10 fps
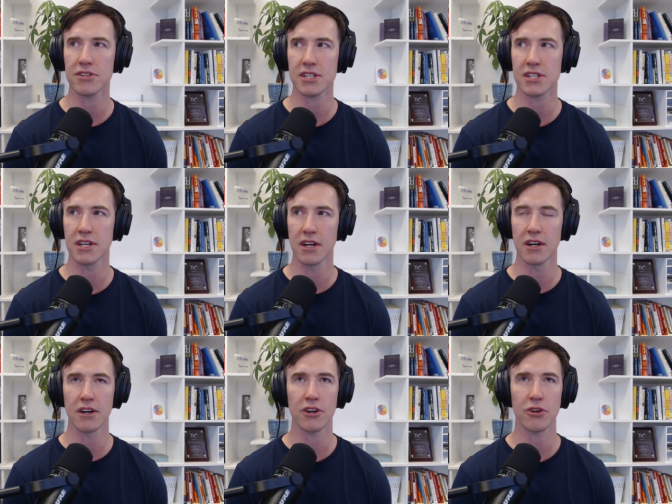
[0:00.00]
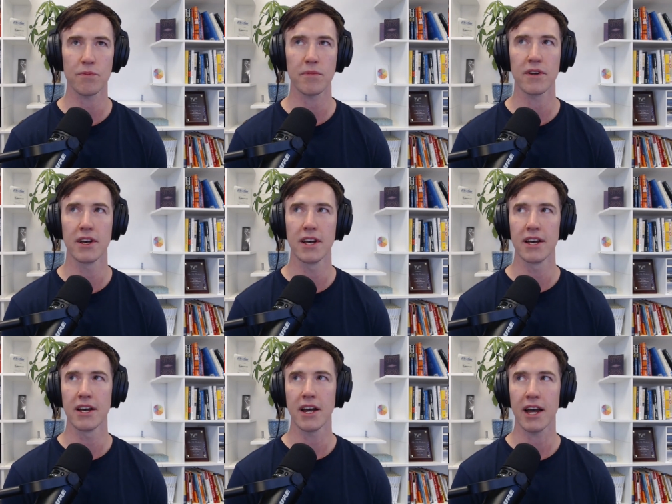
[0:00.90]
Just
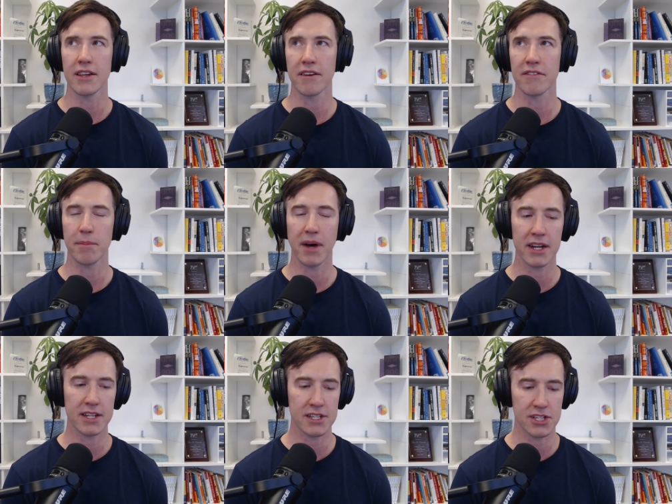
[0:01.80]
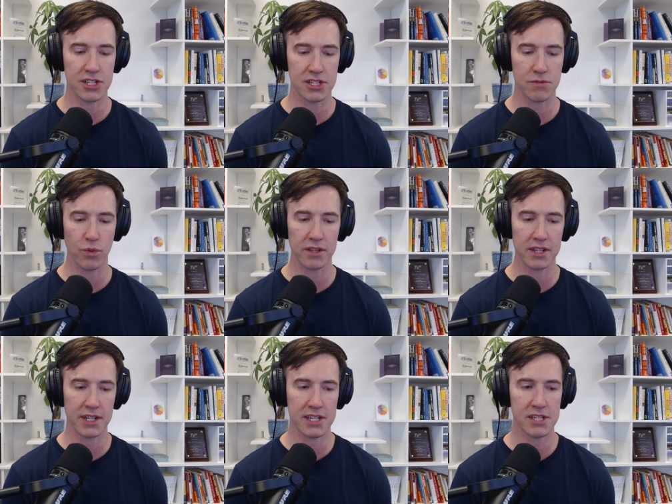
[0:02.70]
I love Amanda's just
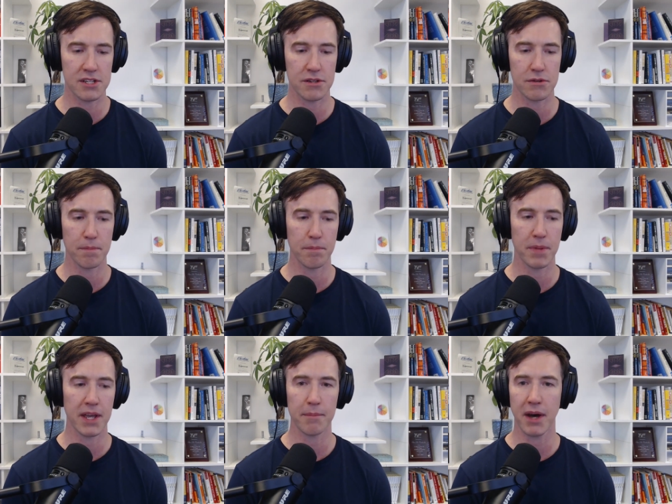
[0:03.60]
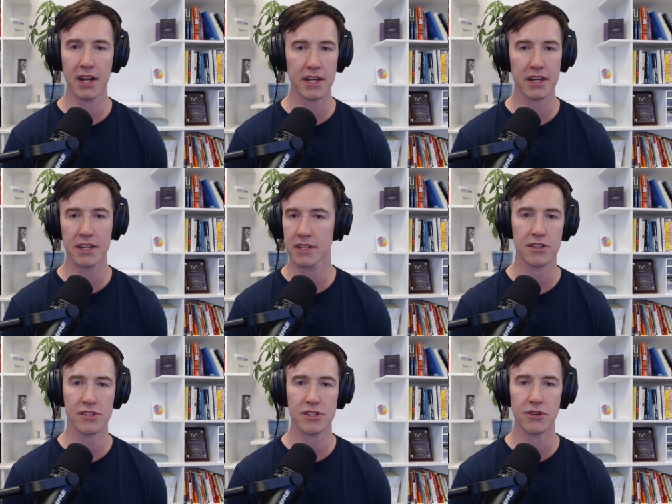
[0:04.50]
willingness to be Amanda.
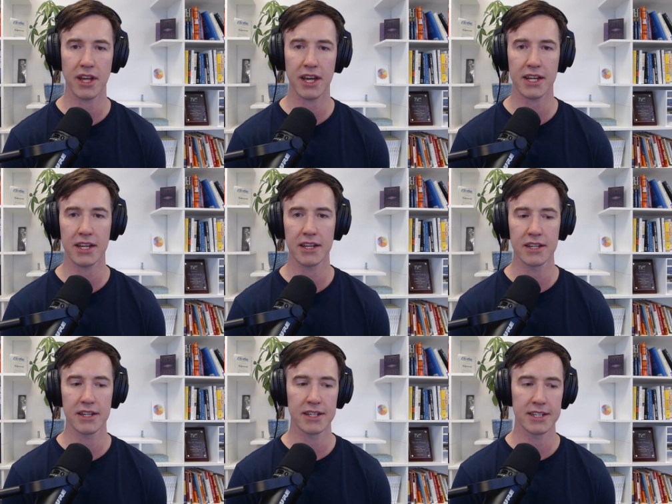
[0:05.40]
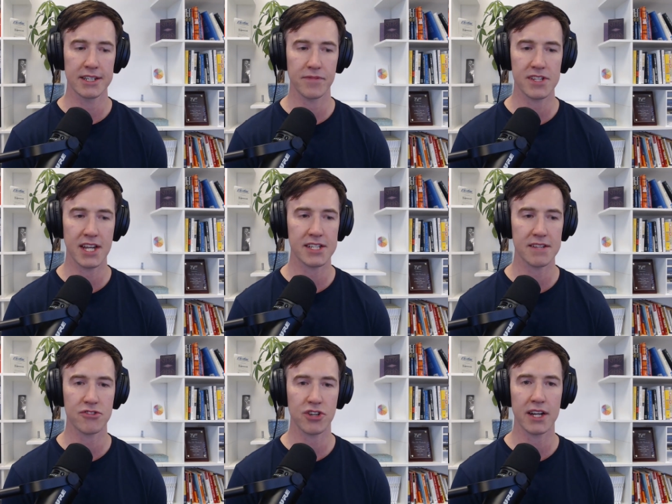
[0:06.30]
There's no like sense
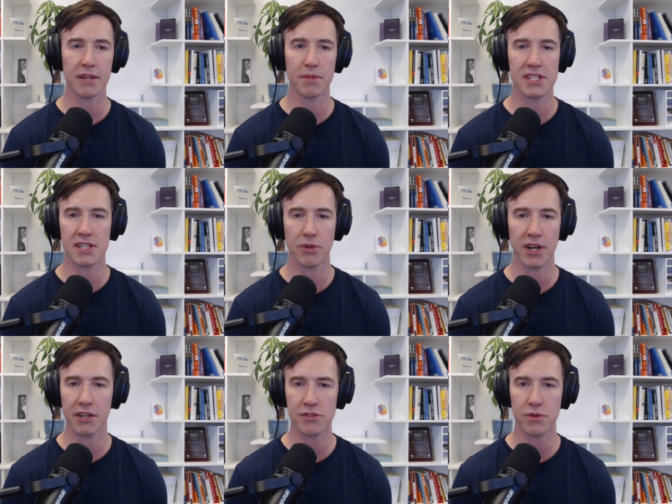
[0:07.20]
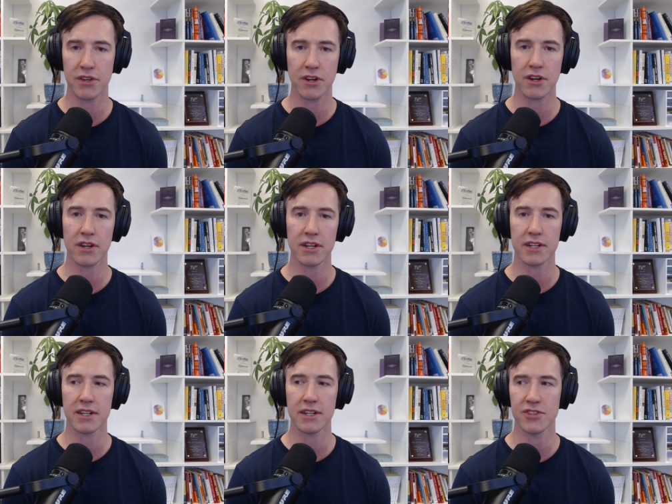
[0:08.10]
of trying to be someone else with her.
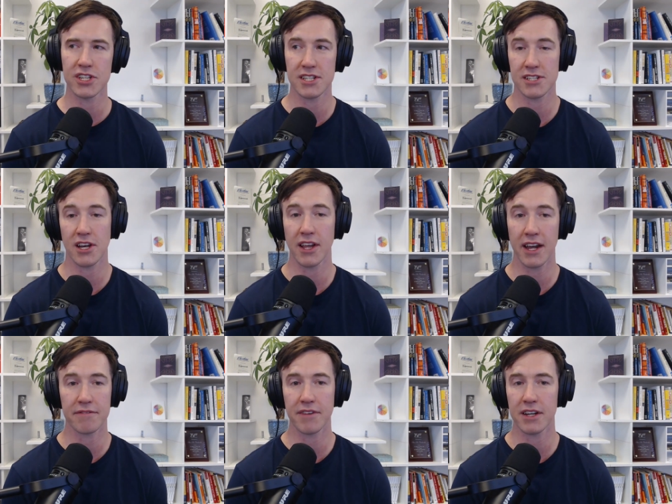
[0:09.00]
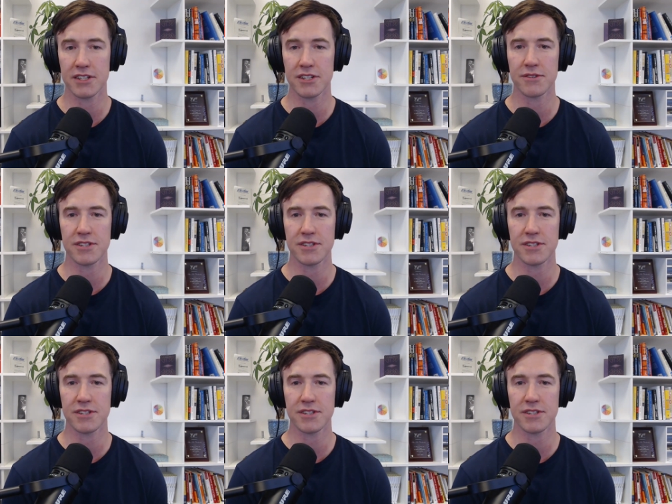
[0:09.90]
And she's just a lot of fun too.